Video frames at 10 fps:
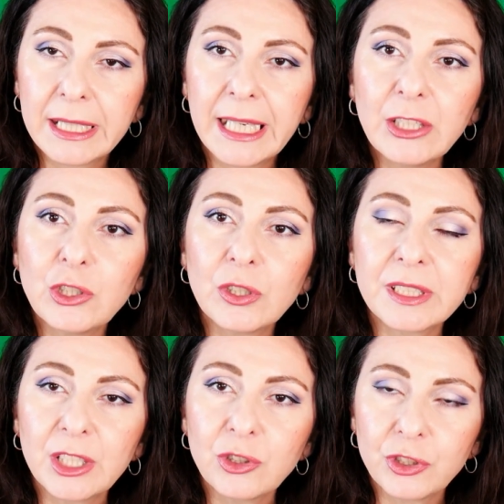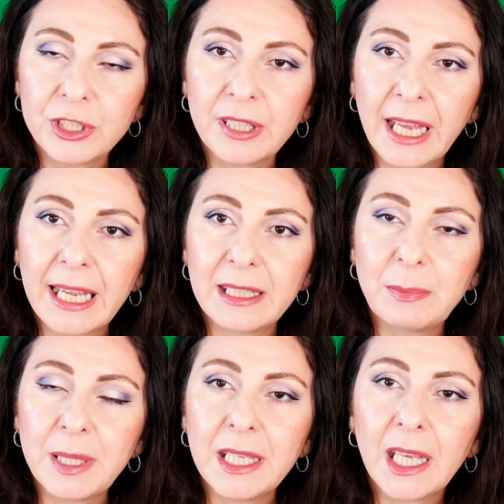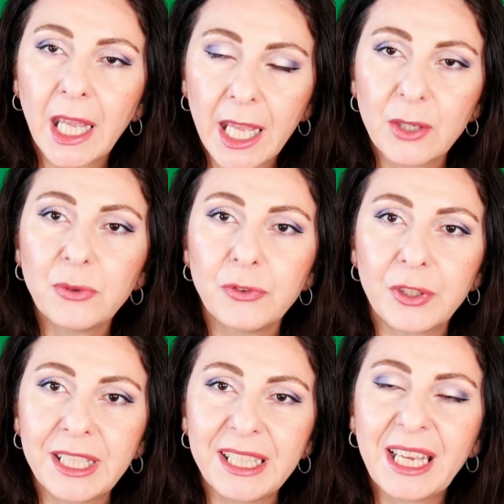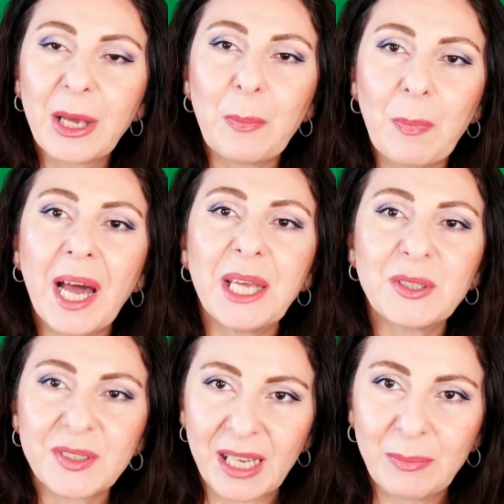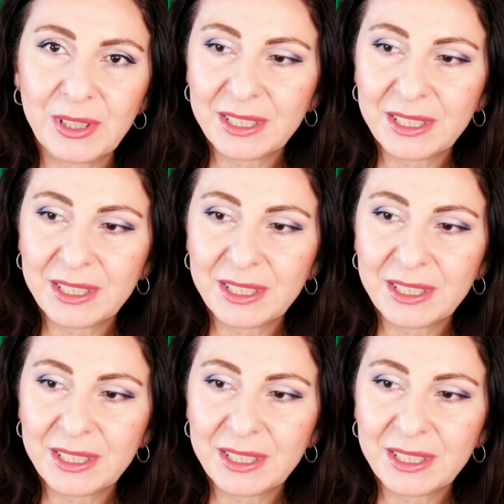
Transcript: get your skin treated and be hair free by summer.